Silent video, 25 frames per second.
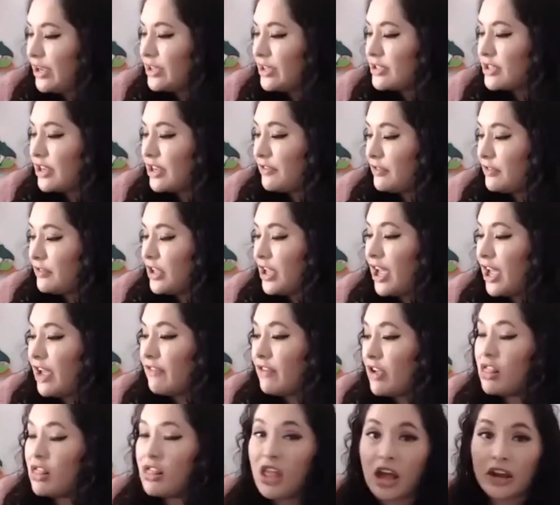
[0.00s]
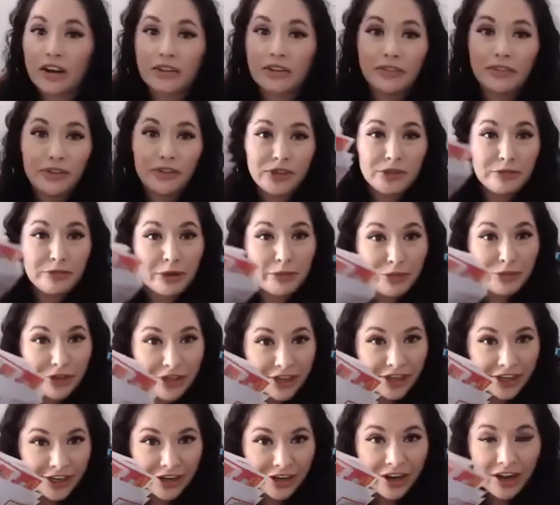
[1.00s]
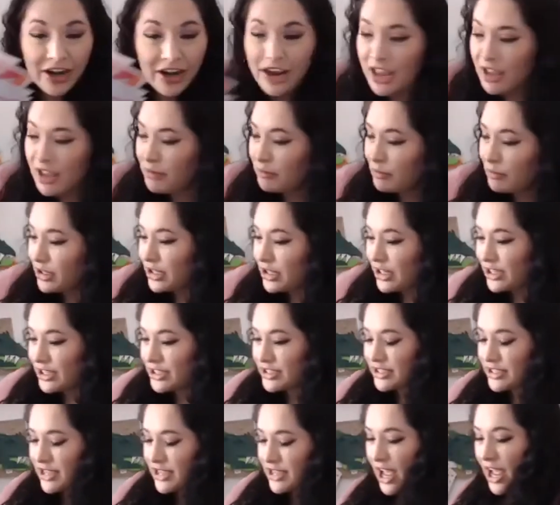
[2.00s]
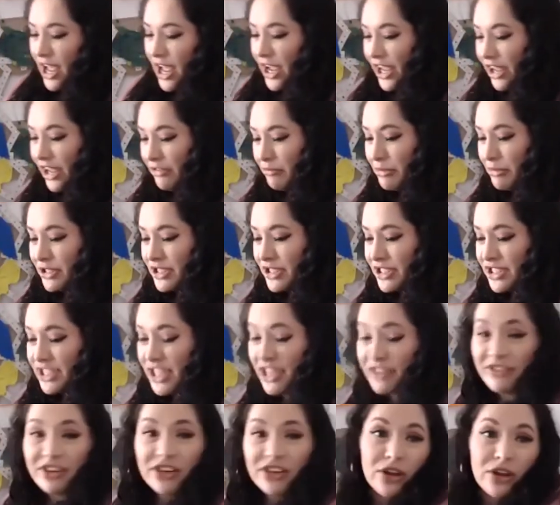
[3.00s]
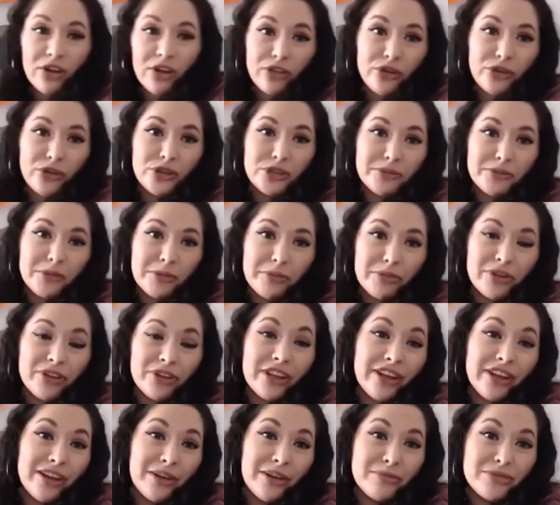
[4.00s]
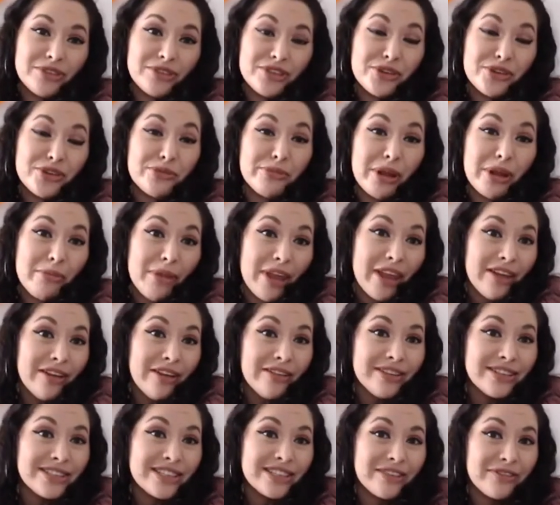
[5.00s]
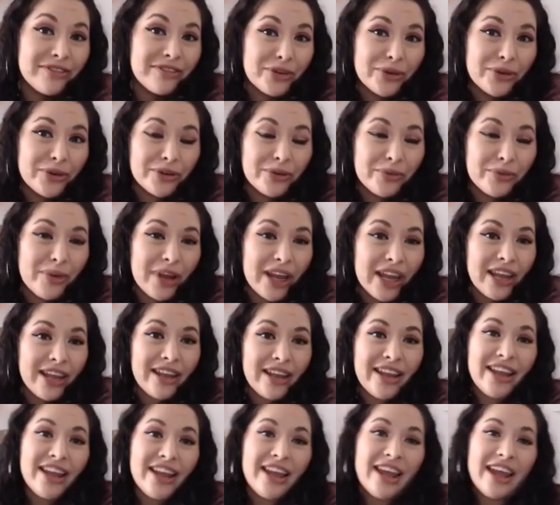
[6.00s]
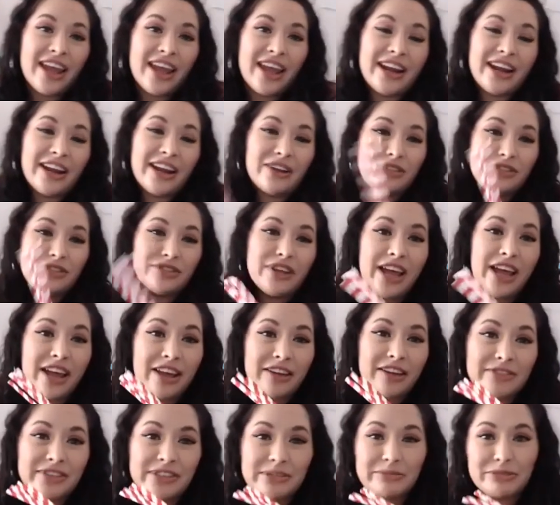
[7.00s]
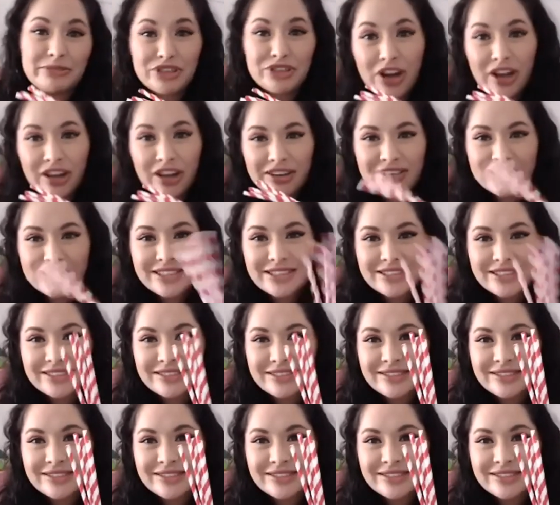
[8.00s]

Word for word: definitely have a lot of newspaper here because I have been saving all the newspaper that comes through my mail instead of throwing away. And I also have some straws.